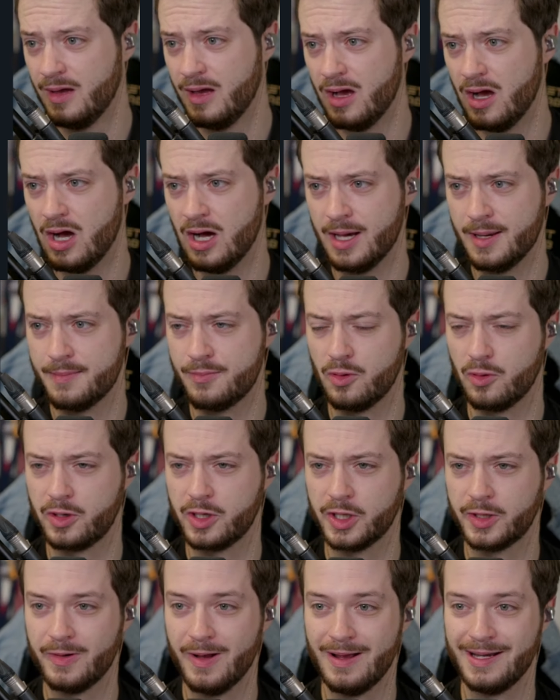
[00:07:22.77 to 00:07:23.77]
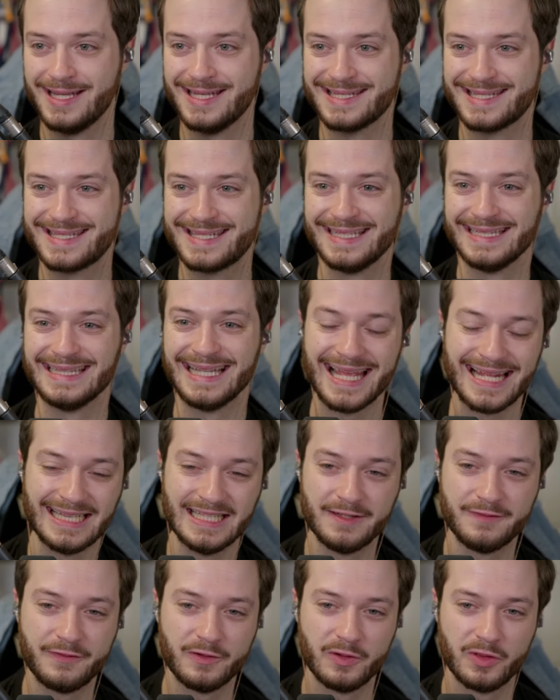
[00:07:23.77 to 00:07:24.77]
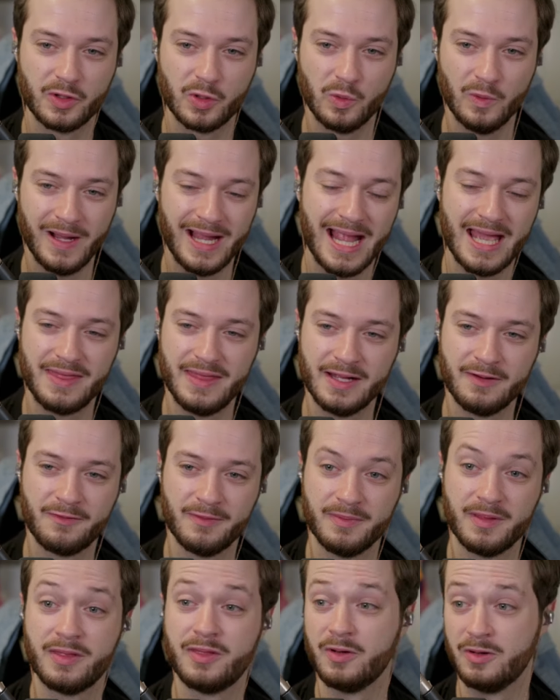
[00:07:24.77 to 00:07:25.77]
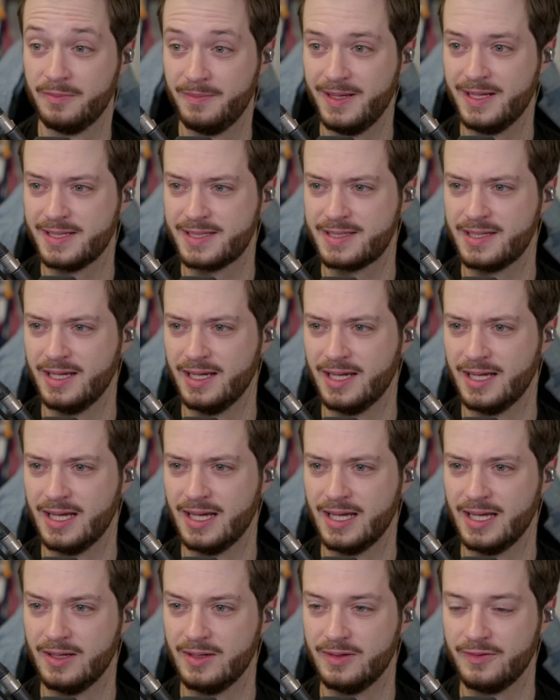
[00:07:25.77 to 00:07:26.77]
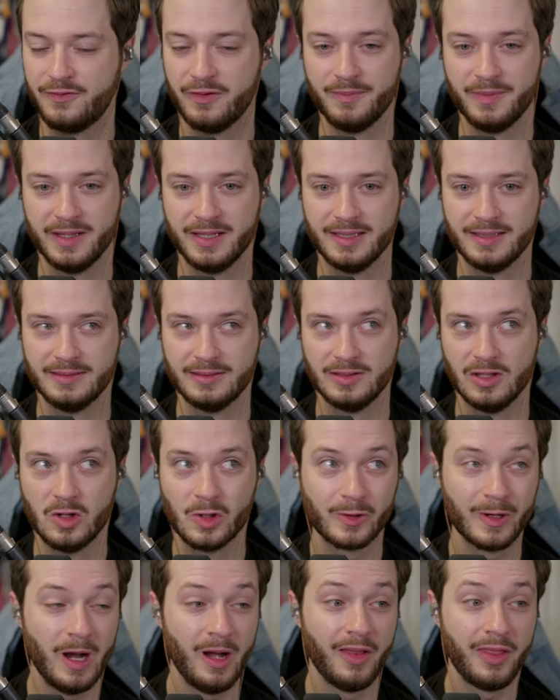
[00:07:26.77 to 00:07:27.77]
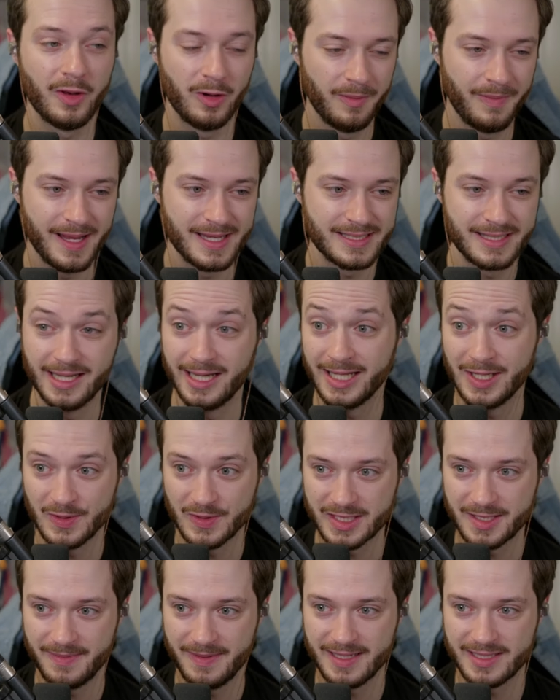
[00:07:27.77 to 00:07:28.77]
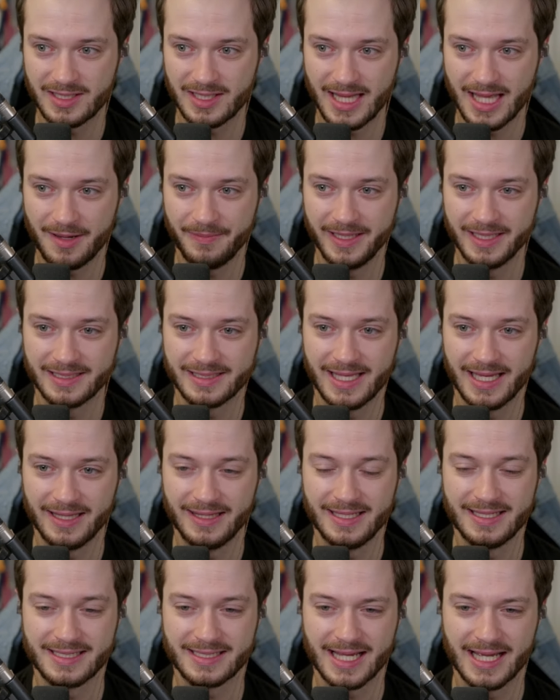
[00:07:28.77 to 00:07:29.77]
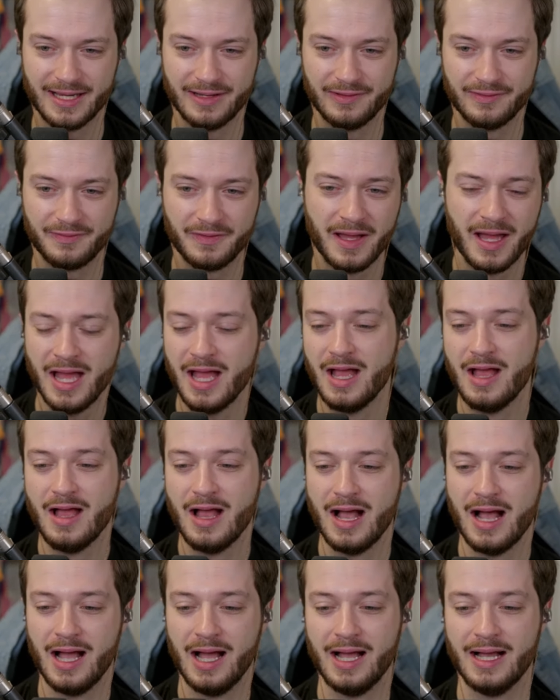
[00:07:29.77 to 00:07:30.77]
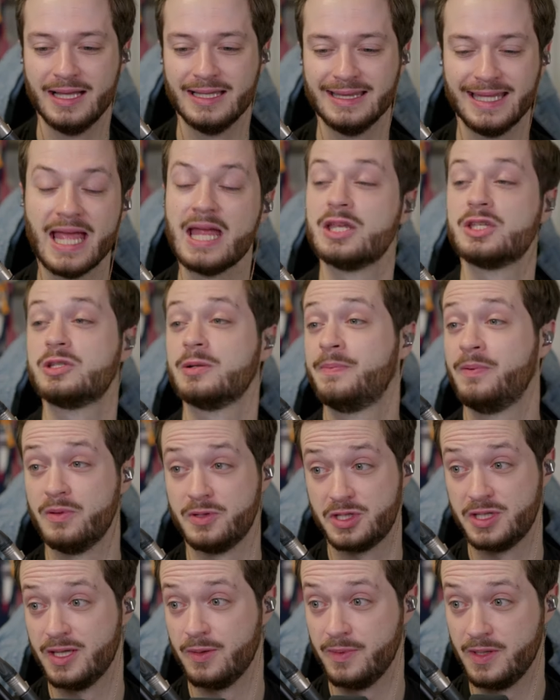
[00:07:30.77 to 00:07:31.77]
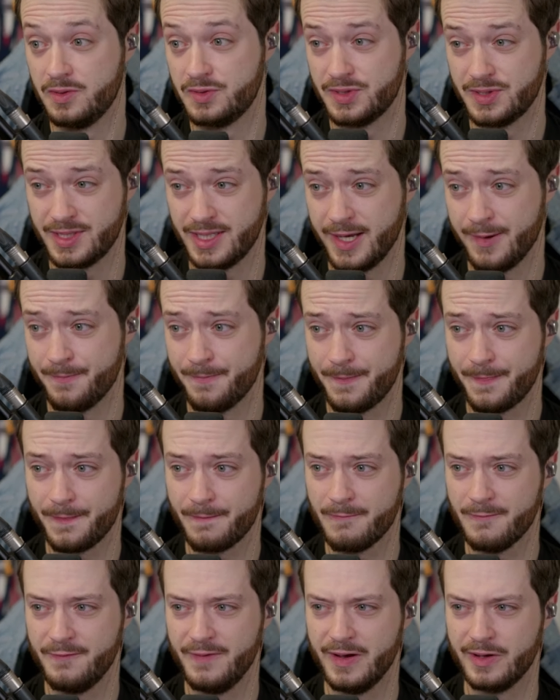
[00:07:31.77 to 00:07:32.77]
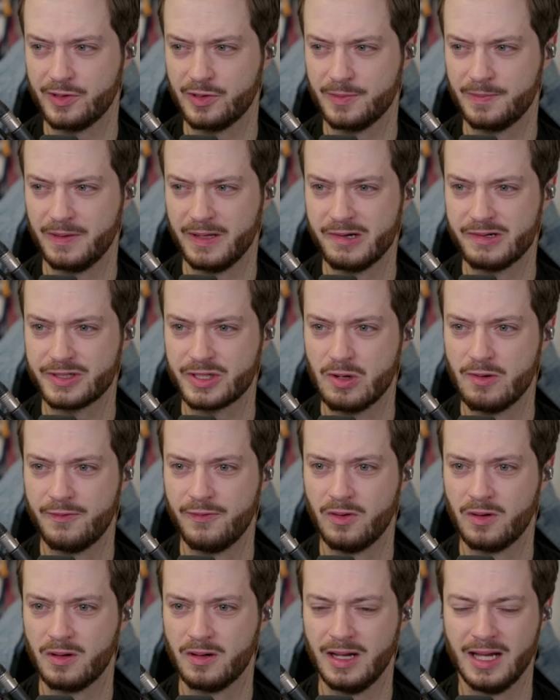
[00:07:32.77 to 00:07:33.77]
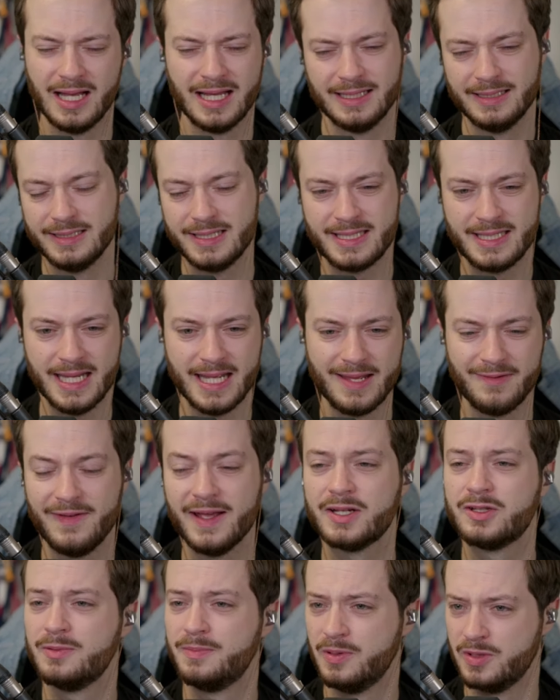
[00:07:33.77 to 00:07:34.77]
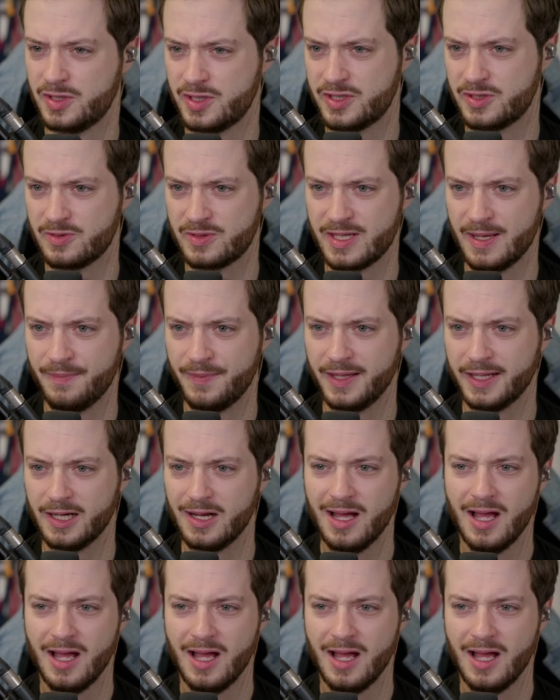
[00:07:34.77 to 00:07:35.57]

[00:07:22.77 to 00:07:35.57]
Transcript: on Broken Crown, is slightly further away, I think, from the third base, uh, from the low ground third base than it used to be. So that means that these kind of uh, Lancer pushes that we used to see Vanguard players go for, uh, say, Vector pushes or something,